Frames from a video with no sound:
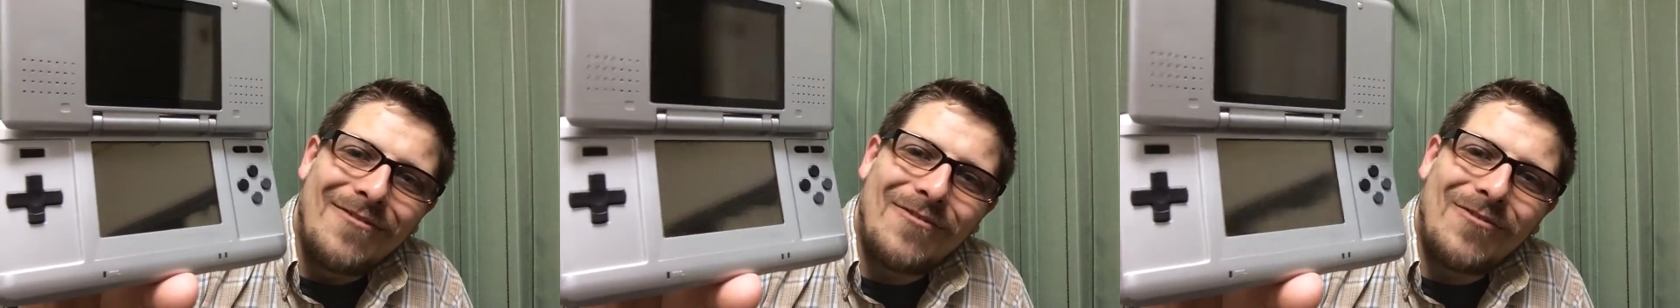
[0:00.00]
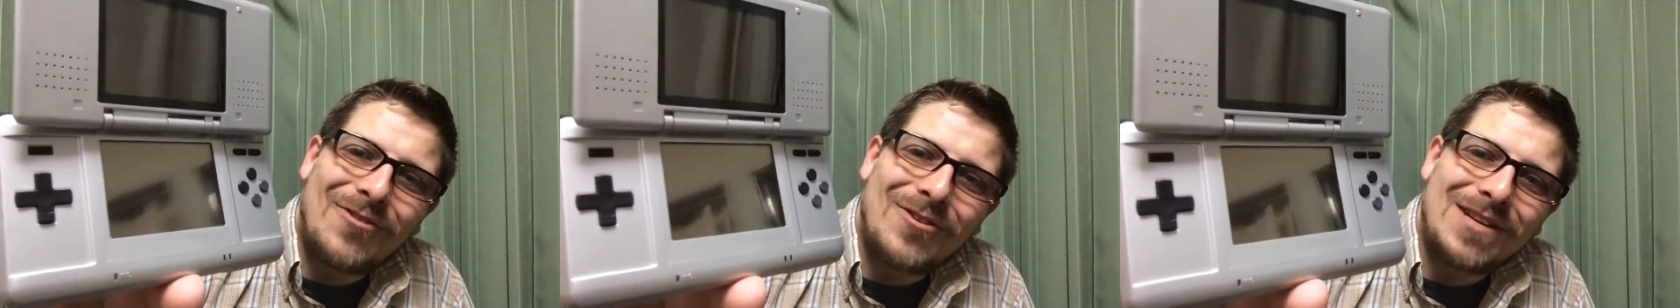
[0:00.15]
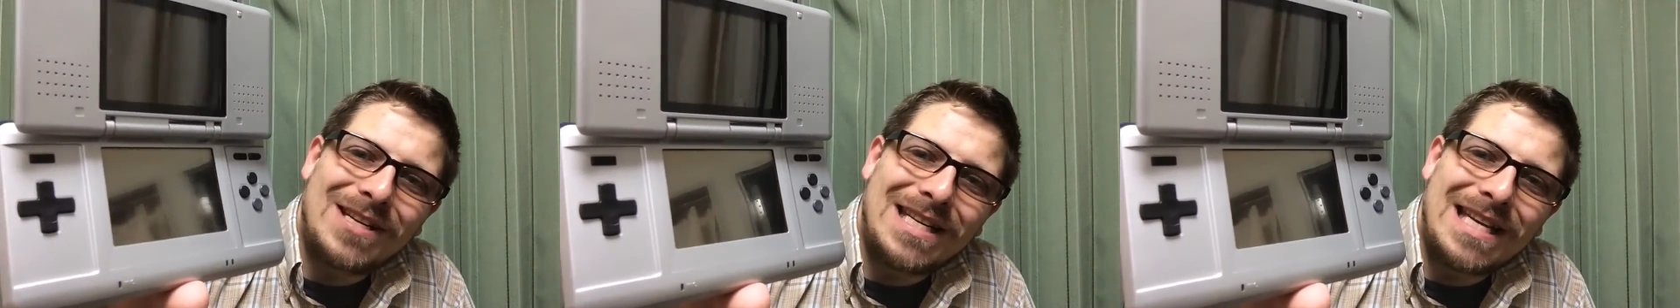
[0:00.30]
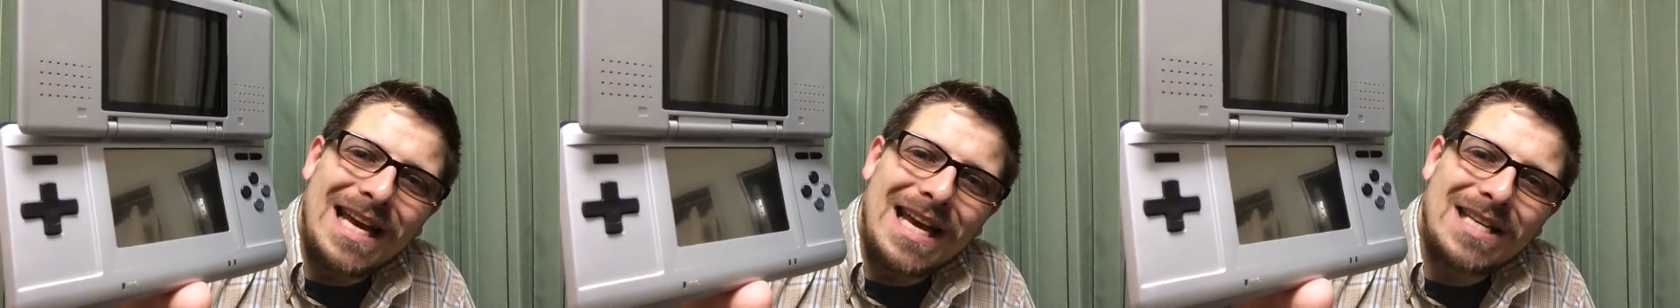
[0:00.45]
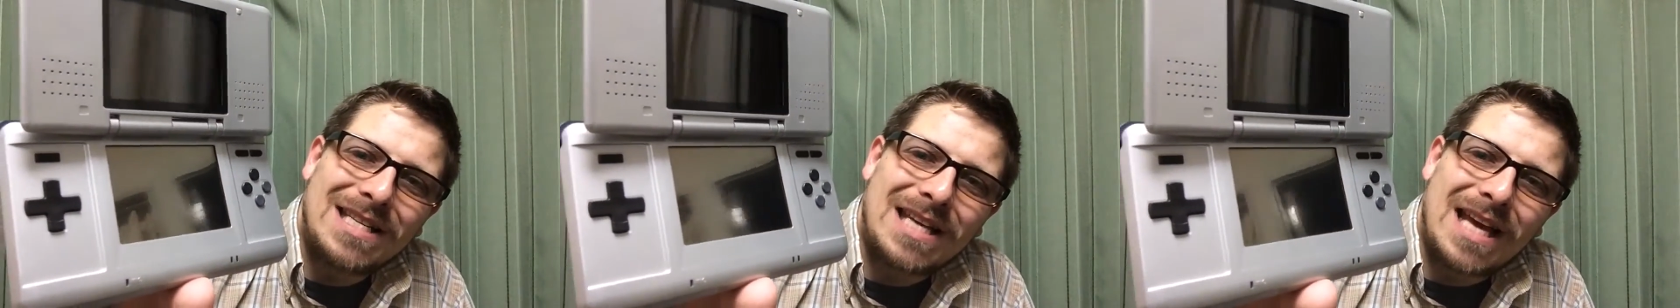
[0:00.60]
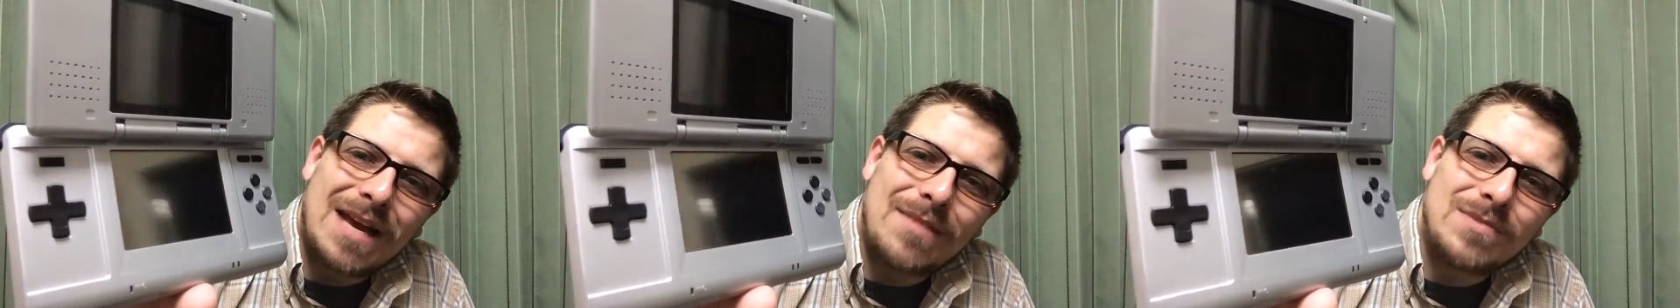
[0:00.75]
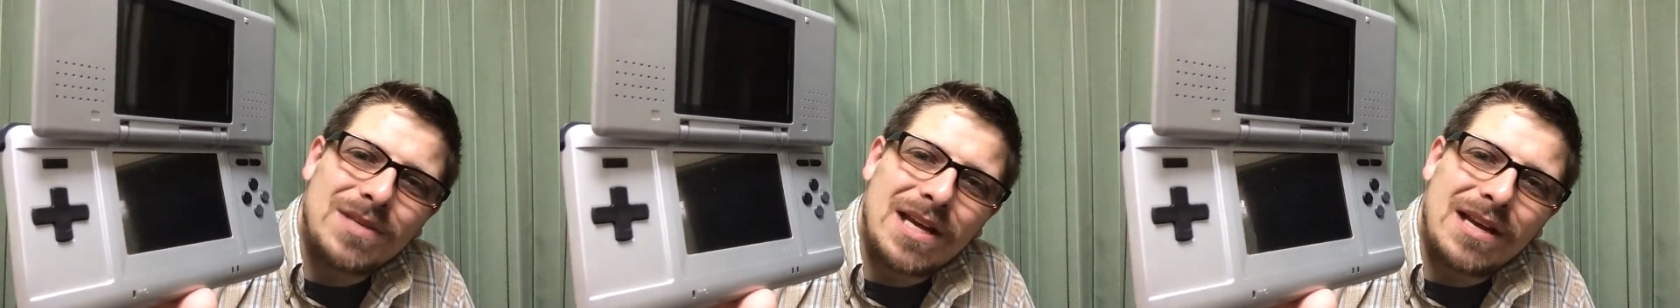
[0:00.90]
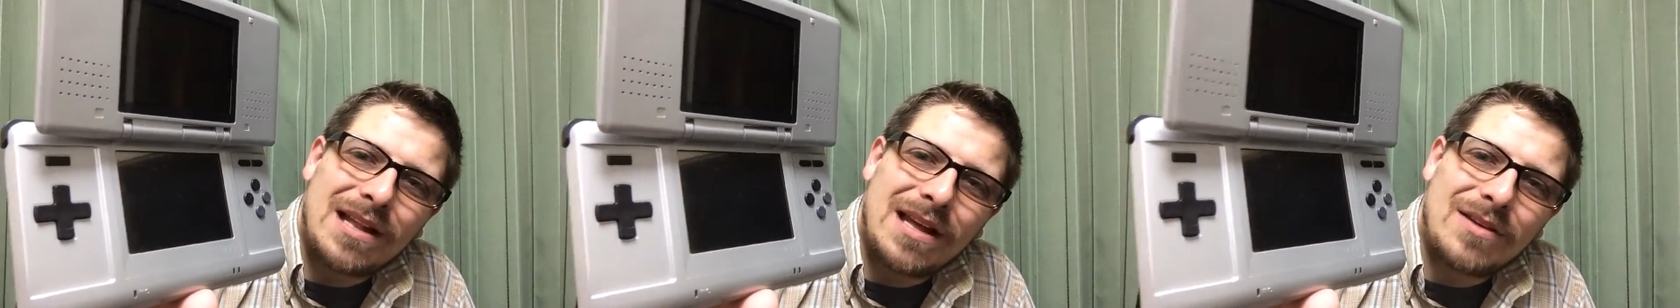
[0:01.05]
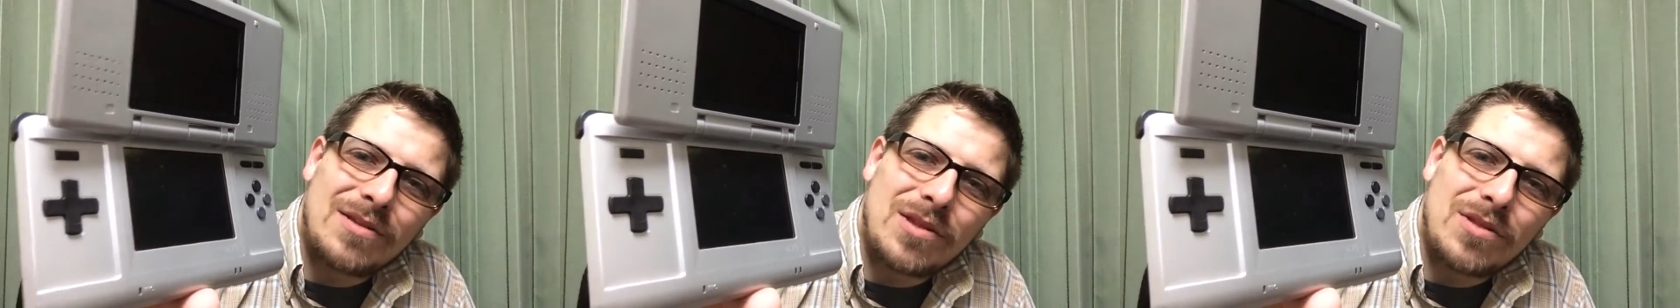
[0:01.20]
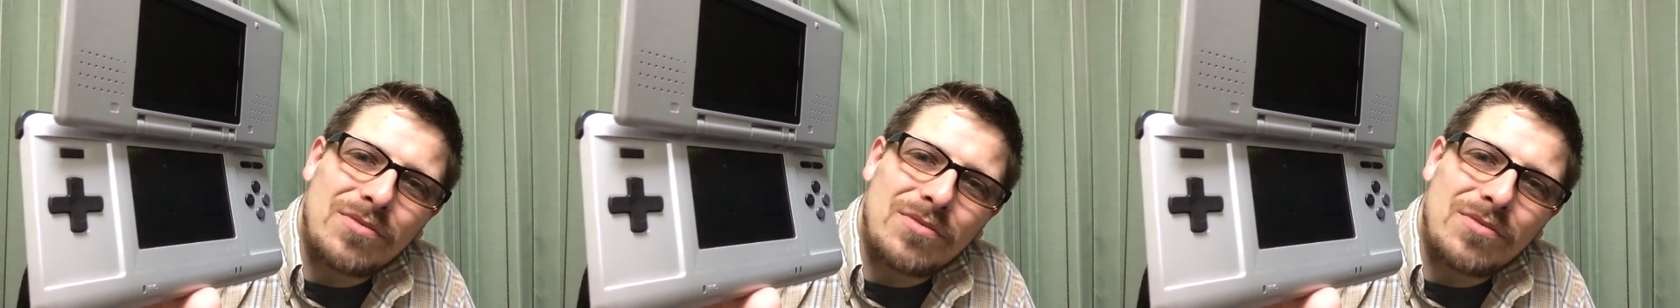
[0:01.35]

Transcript: for DS games, I like the